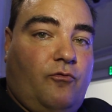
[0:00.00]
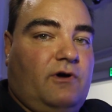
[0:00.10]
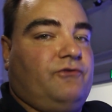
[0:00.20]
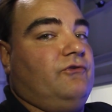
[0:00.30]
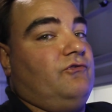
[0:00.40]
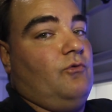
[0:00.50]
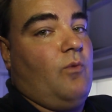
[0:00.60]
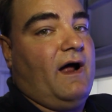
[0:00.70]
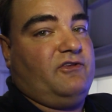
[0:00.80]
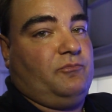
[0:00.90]
for us, is the
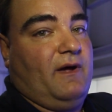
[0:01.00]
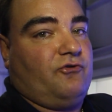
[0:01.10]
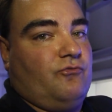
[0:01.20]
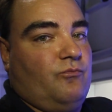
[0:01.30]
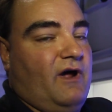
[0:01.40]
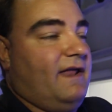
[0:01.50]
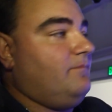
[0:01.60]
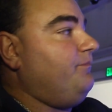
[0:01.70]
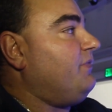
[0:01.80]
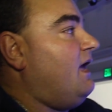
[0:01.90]
wide spectrum
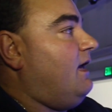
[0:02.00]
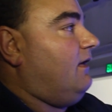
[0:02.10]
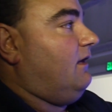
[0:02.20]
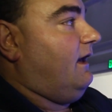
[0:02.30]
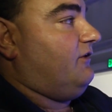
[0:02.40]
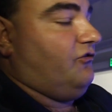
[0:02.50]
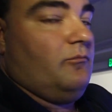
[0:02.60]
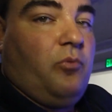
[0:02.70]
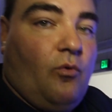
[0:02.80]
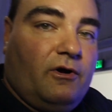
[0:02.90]
red. It's
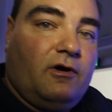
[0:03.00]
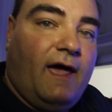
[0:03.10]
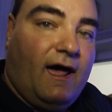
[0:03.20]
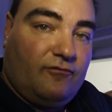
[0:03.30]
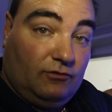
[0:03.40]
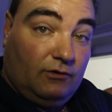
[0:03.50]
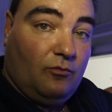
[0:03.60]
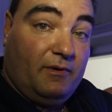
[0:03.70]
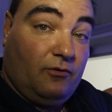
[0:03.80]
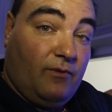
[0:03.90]
important to have a
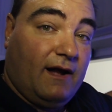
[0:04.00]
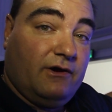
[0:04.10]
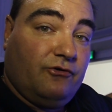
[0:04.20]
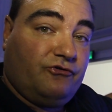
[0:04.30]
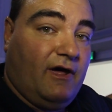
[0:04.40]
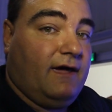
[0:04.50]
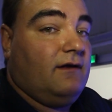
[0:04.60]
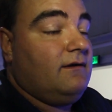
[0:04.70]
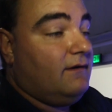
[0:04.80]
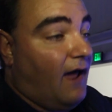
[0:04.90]
little bit of red in your tank,
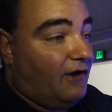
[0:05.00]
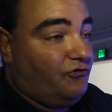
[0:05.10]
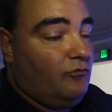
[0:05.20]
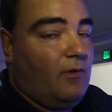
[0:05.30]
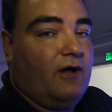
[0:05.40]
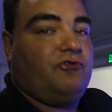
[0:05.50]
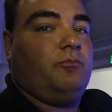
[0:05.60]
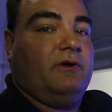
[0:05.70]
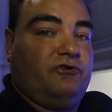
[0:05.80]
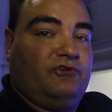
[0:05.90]
not too
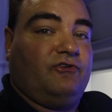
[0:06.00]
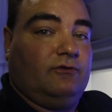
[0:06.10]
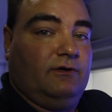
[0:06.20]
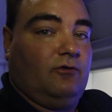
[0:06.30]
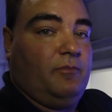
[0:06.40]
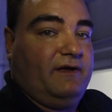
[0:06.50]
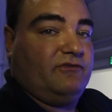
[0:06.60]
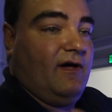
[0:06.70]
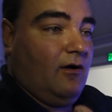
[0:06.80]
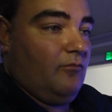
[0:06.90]
much, but just a little bit
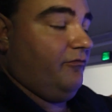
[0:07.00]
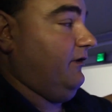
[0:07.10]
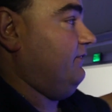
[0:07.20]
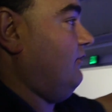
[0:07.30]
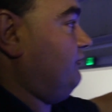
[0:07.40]
to help feed